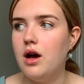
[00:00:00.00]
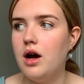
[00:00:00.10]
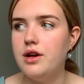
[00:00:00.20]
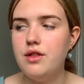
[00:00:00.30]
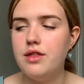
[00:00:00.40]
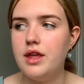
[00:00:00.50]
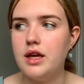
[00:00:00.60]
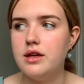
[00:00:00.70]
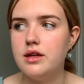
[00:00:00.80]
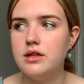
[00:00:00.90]
don't
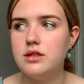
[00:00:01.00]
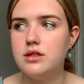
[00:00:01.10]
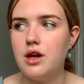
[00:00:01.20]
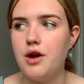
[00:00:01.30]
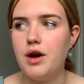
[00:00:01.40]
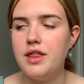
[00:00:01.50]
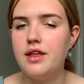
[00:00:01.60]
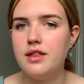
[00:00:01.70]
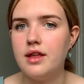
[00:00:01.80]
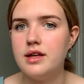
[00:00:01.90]
think so. I
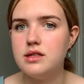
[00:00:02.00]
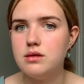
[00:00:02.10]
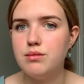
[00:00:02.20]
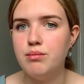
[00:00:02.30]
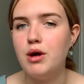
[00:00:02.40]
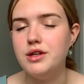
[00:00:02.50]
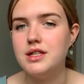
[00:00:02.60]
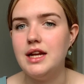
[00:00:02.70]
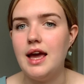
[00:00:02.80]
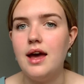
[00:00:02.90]
think that's
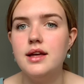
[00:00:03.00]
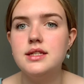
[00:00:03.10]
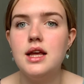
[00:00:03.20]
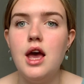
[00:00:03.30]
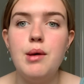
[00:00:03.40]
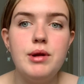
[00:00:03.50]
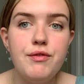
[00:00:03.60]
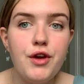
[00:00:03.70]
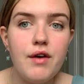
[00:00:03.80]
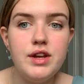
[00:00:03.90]
mostly it. But if
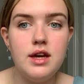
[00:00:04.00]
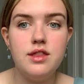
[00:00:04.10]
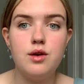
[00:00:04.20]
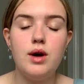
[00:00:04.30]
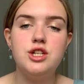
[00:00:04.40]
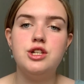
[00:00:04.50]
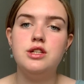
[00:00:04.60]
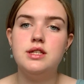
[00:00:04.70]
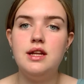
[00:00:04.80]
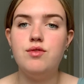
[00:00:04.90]
you have any other
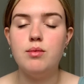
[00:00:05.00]
questions, leave